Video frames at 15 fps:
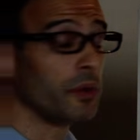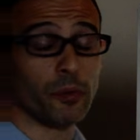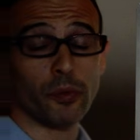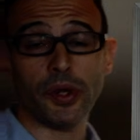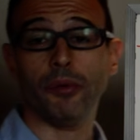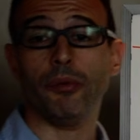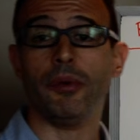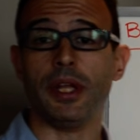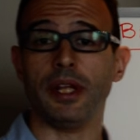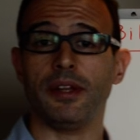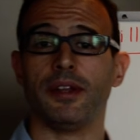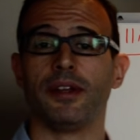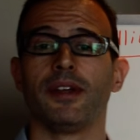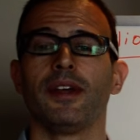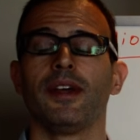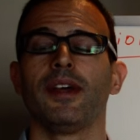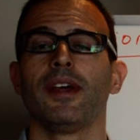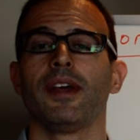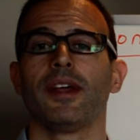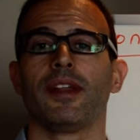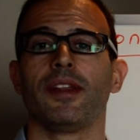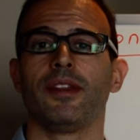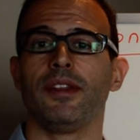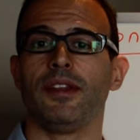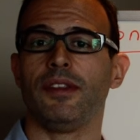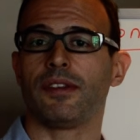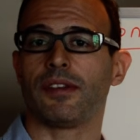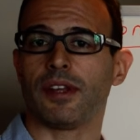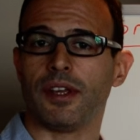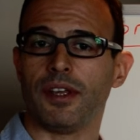we read
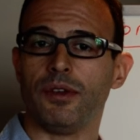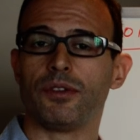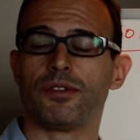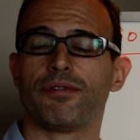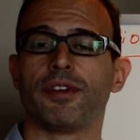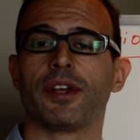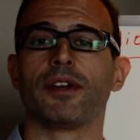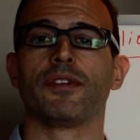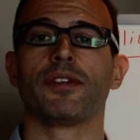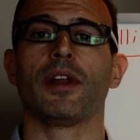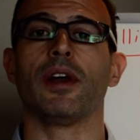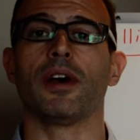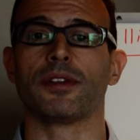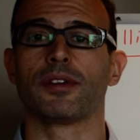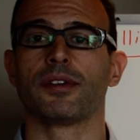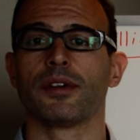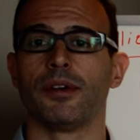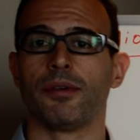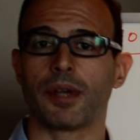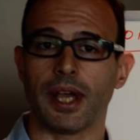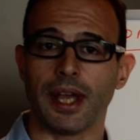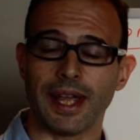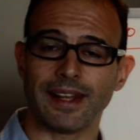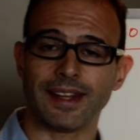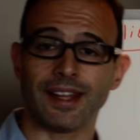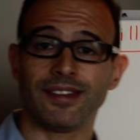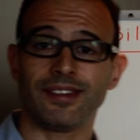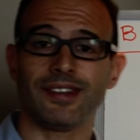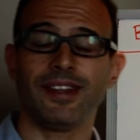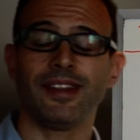these huge figures a lot, okay? And I
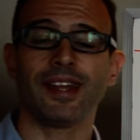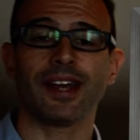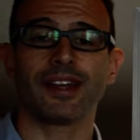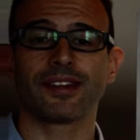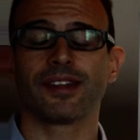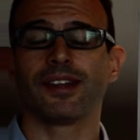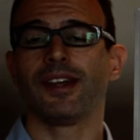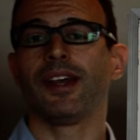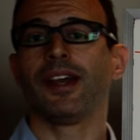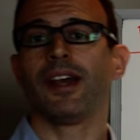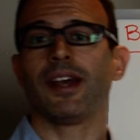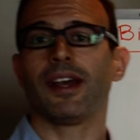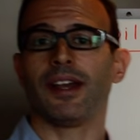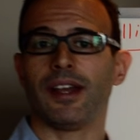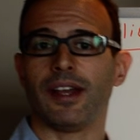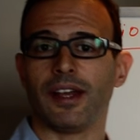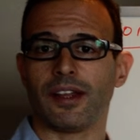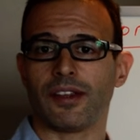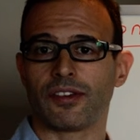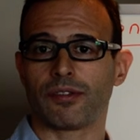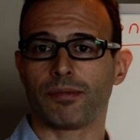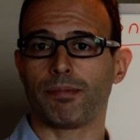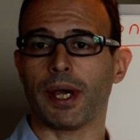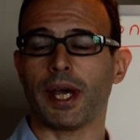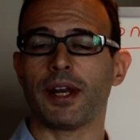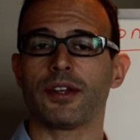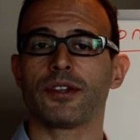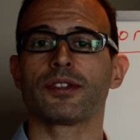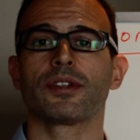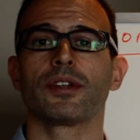see that
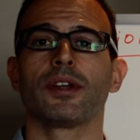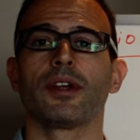Spanish